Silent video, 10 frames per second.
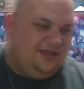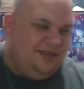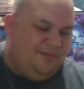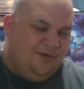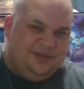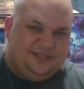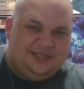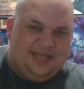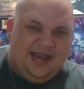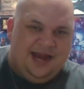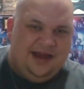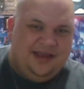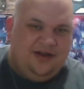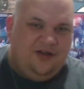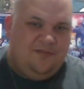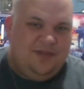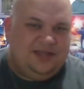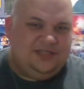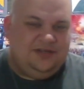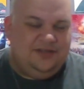the boys' hair,
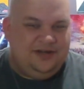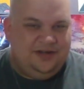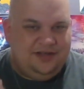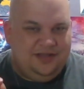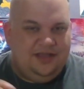making sure they're,